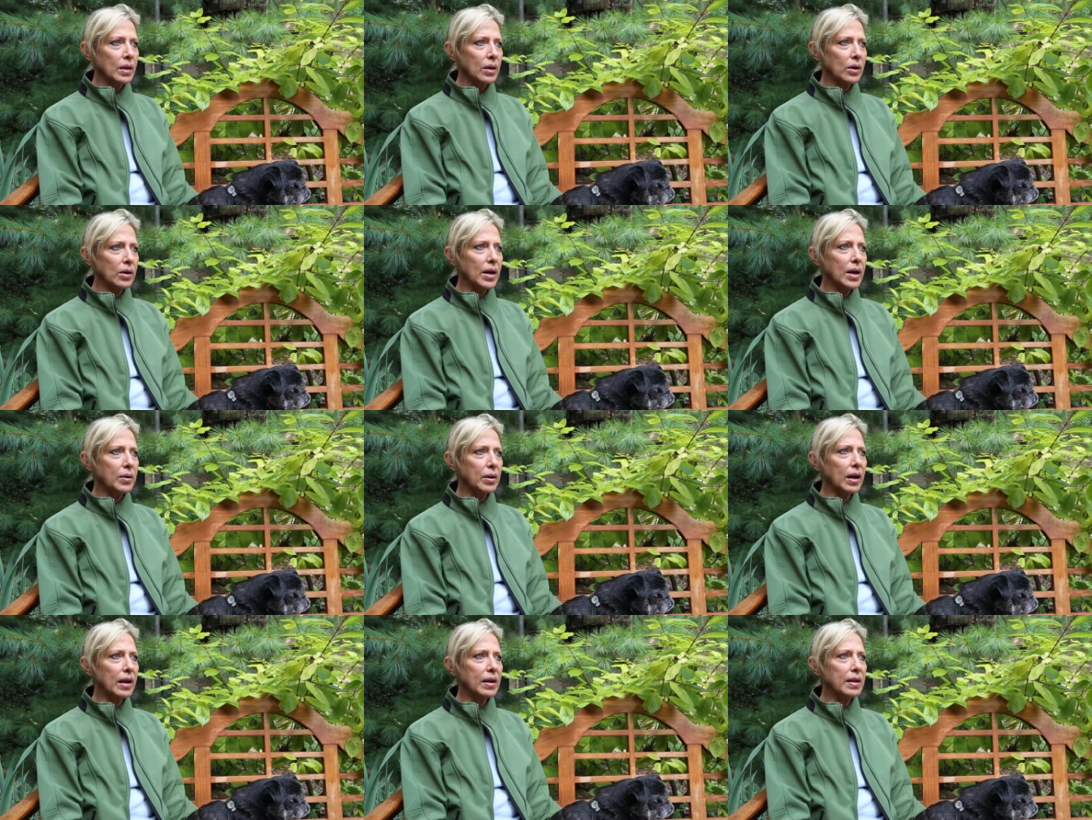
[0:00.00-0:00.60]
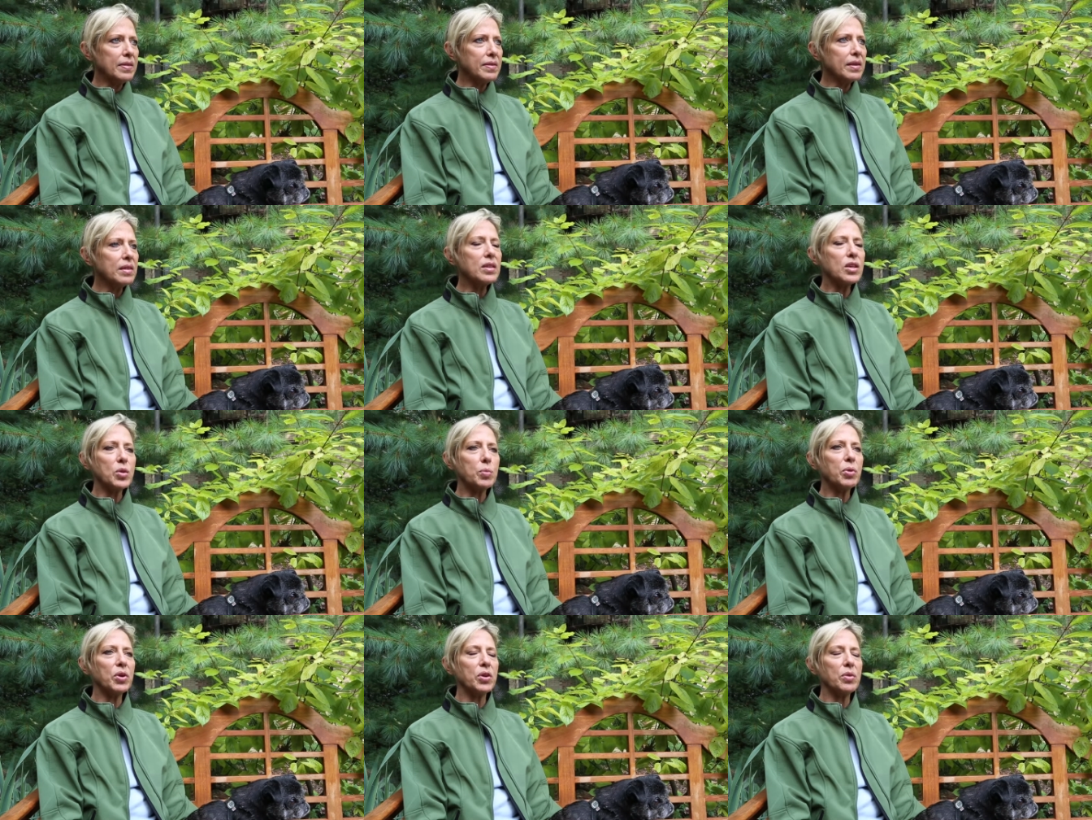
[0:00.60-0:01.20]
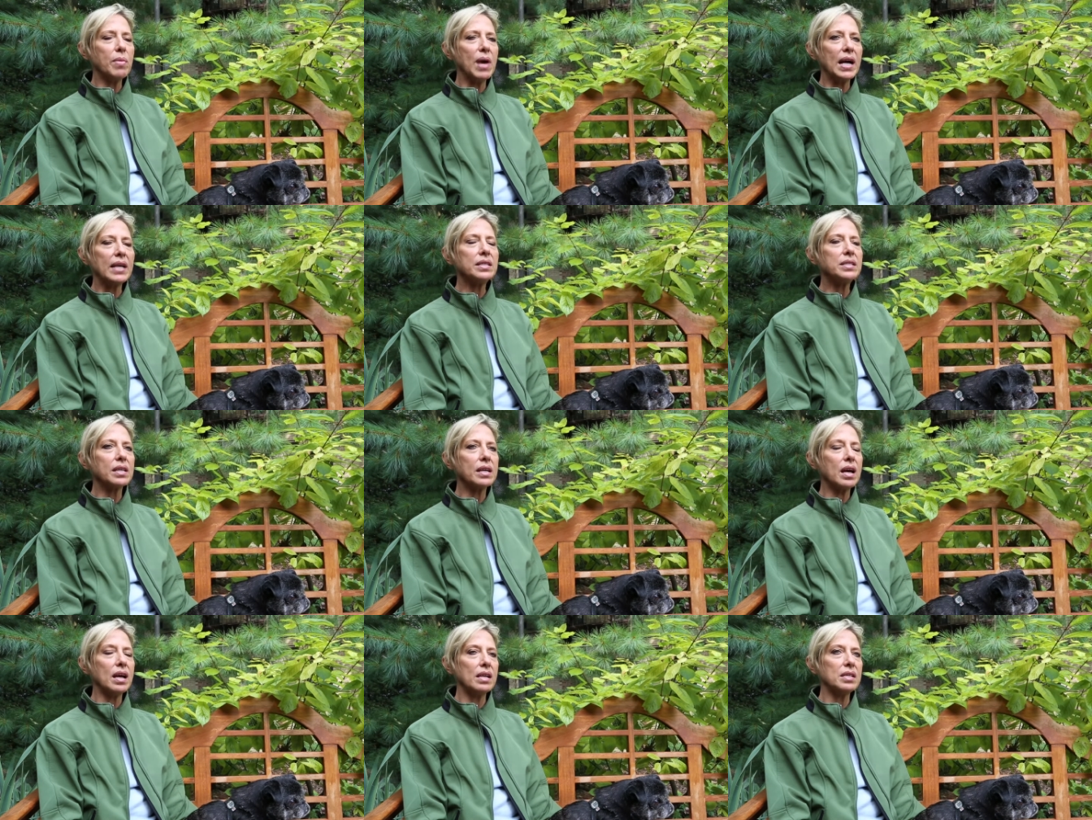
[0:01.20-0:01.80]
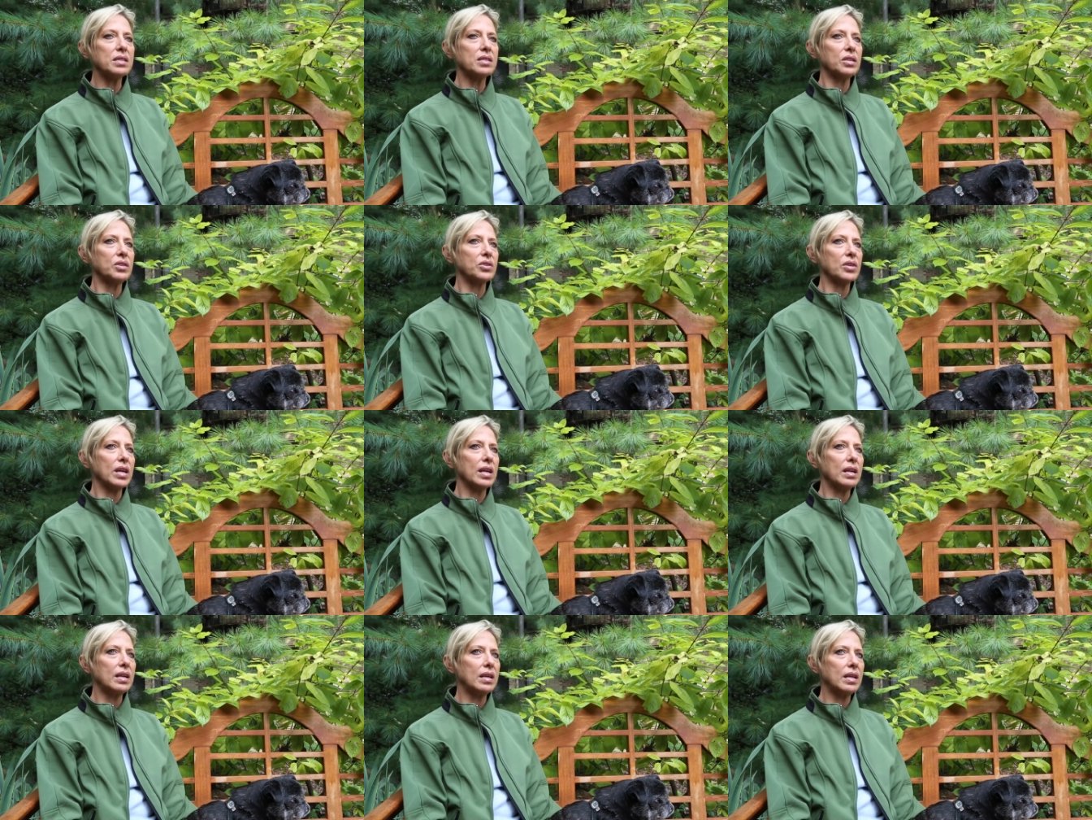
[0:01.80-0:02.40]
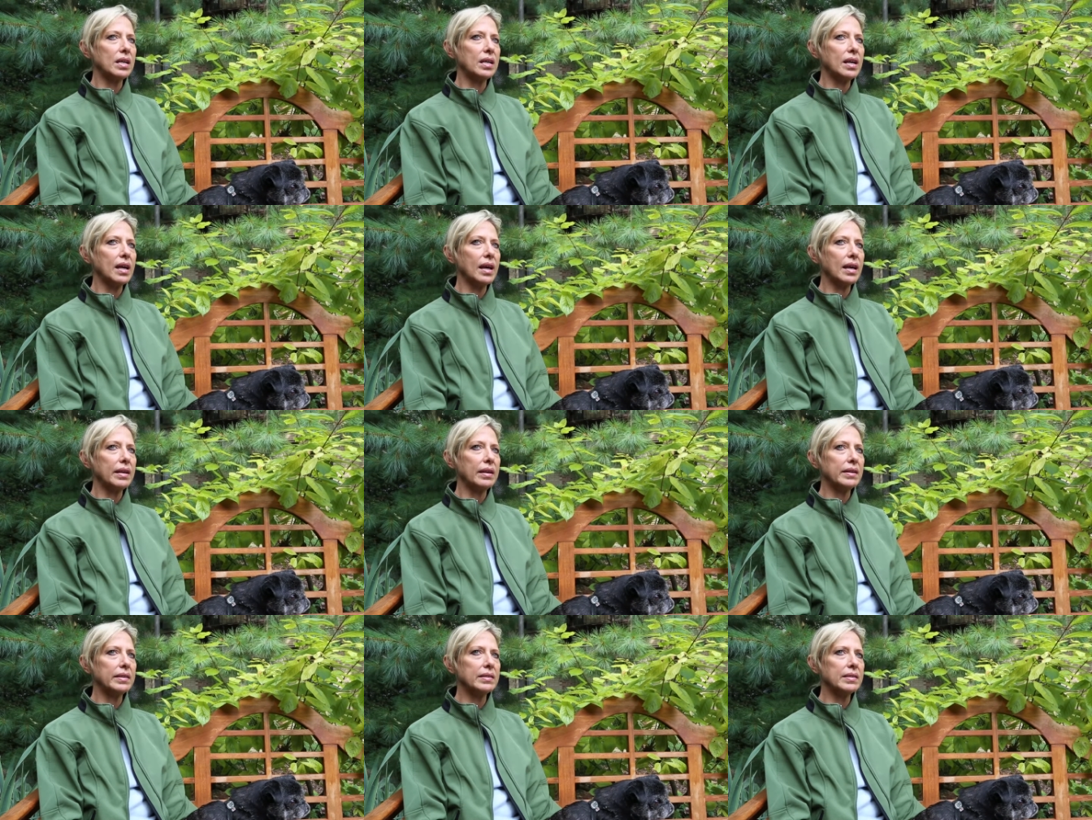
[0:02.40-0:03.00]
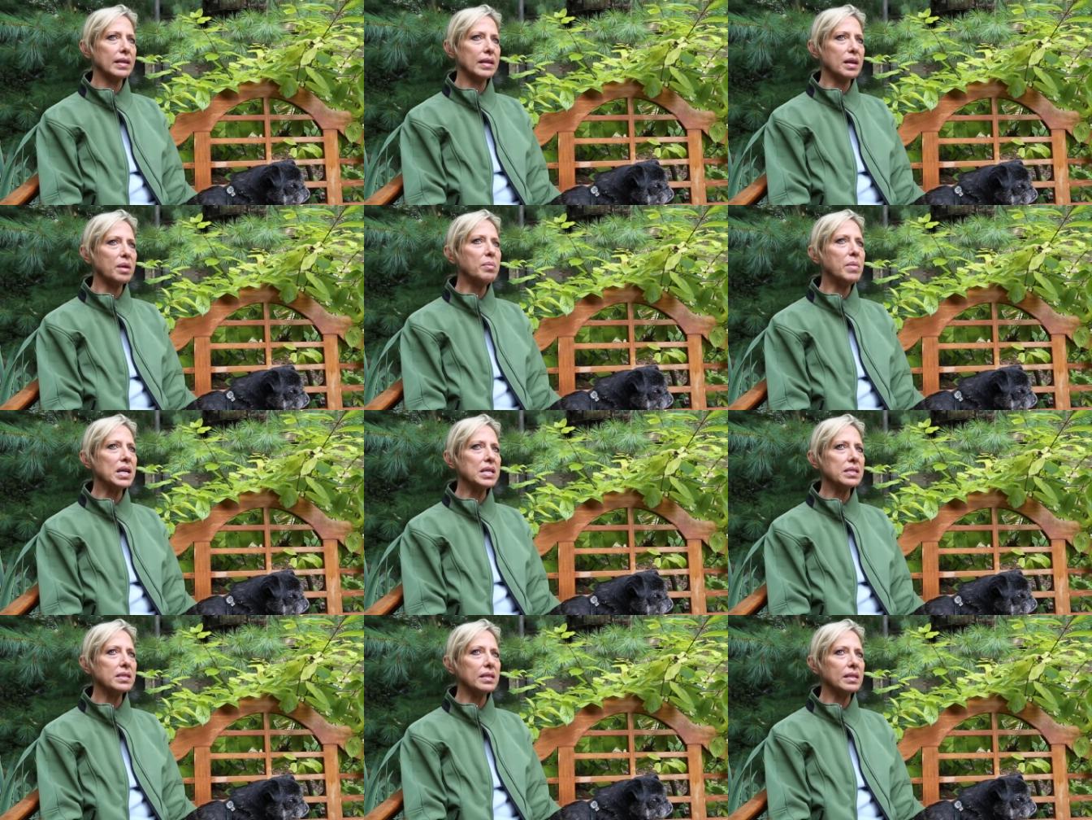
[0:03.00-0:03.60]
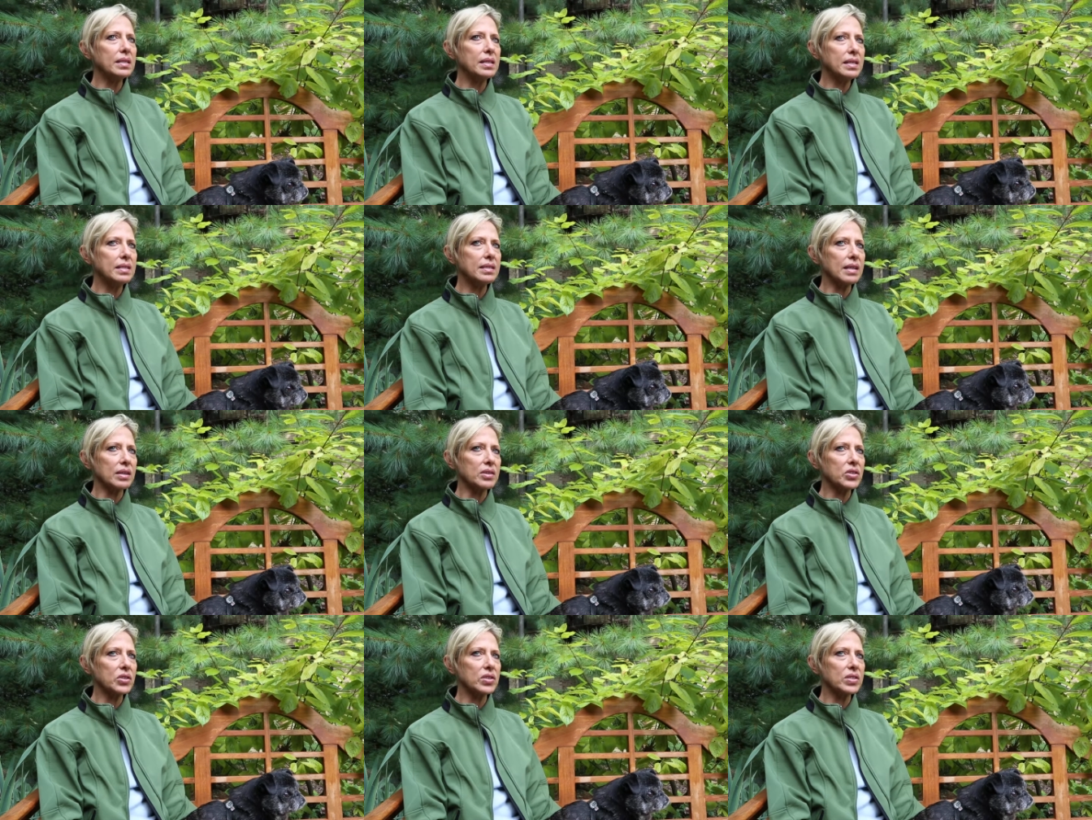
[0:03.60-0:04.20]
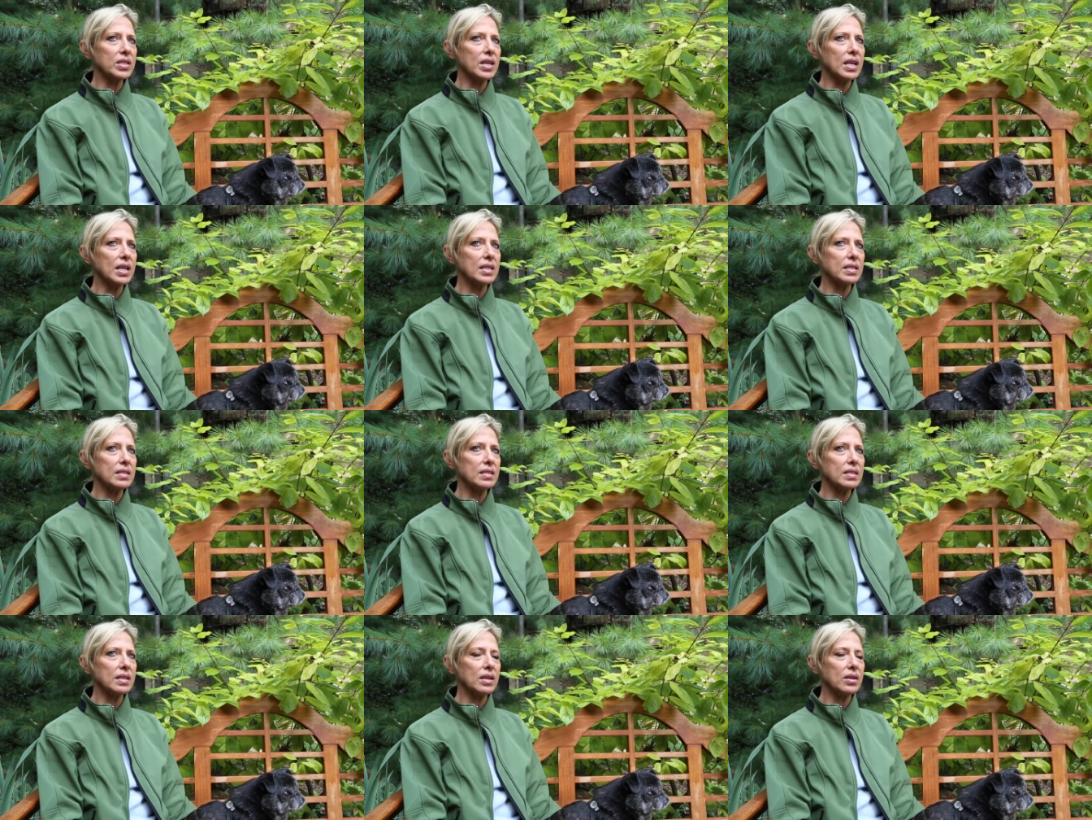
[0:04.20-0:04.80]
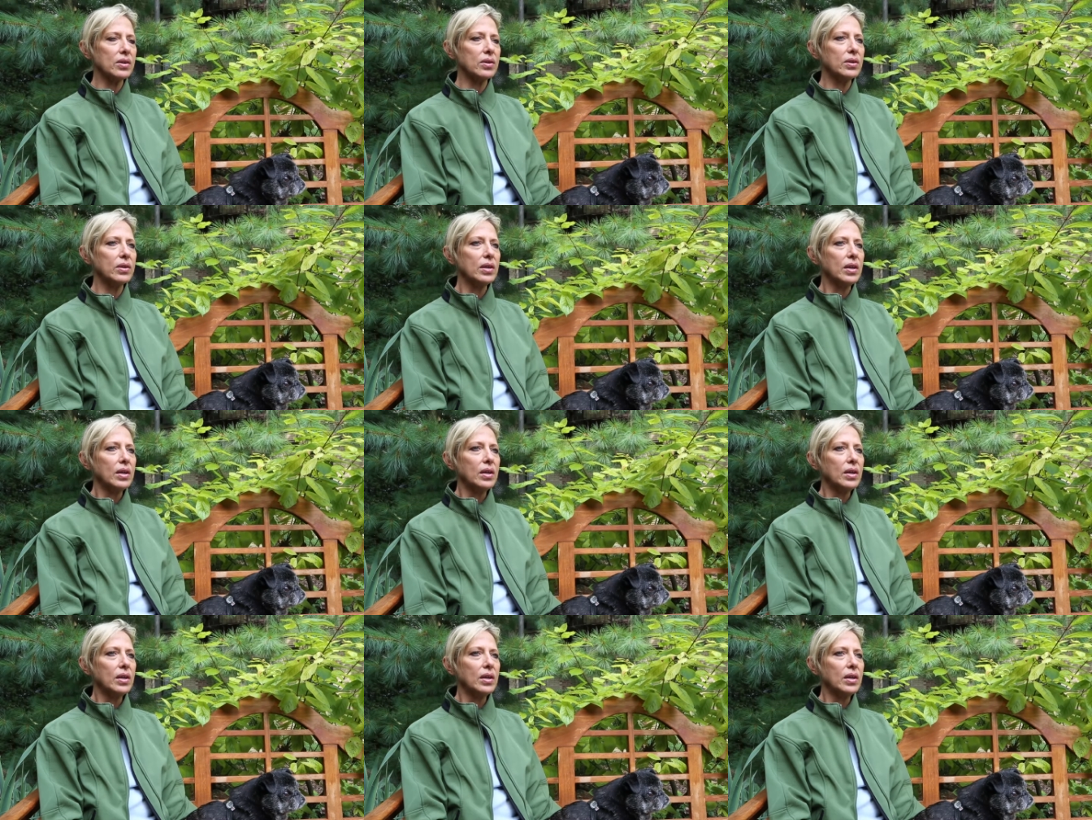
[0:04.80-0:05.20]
or anything that you put your mind to concentrate on and it's like a muscle it needs exercise so